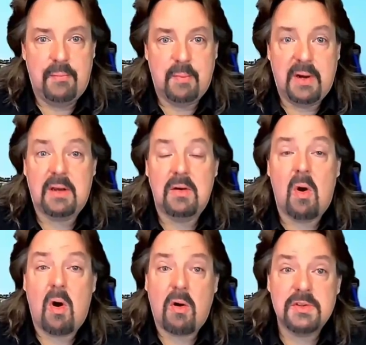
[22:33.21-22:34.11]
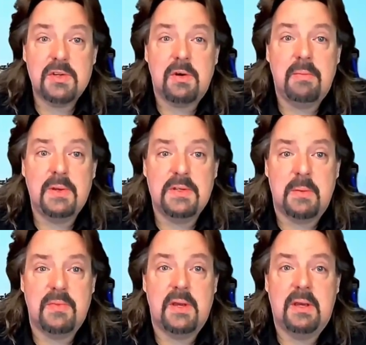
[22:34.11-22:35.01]
but it can also be
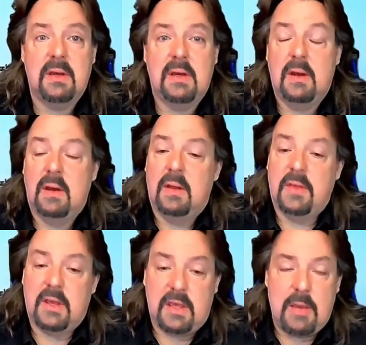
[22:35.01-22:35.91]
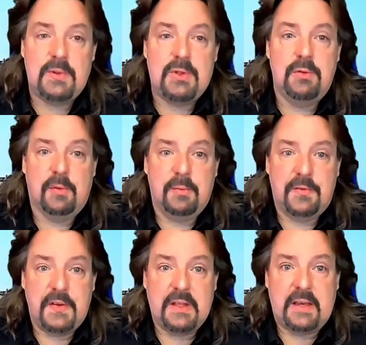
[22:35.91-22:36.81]
something that keeps you from
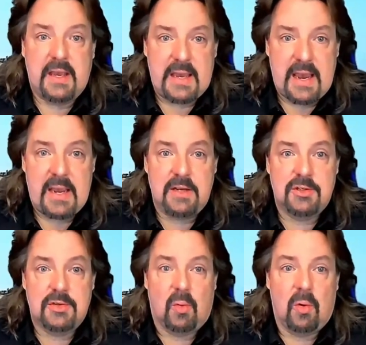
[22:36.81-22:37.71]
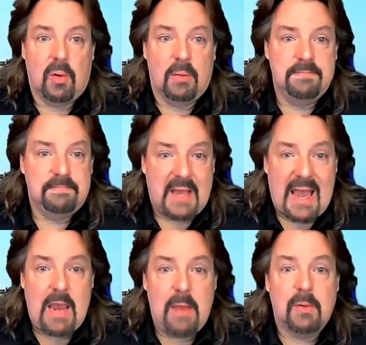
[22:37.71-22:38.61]
feeling engaged or
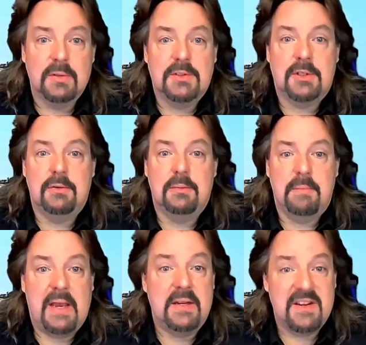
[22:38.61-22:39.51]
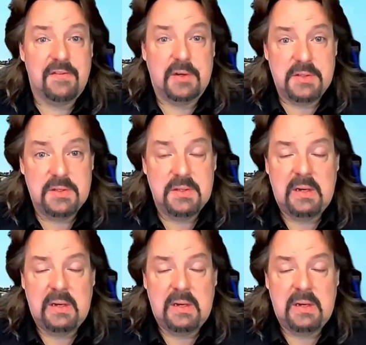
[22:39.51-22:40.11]
able to make a difference.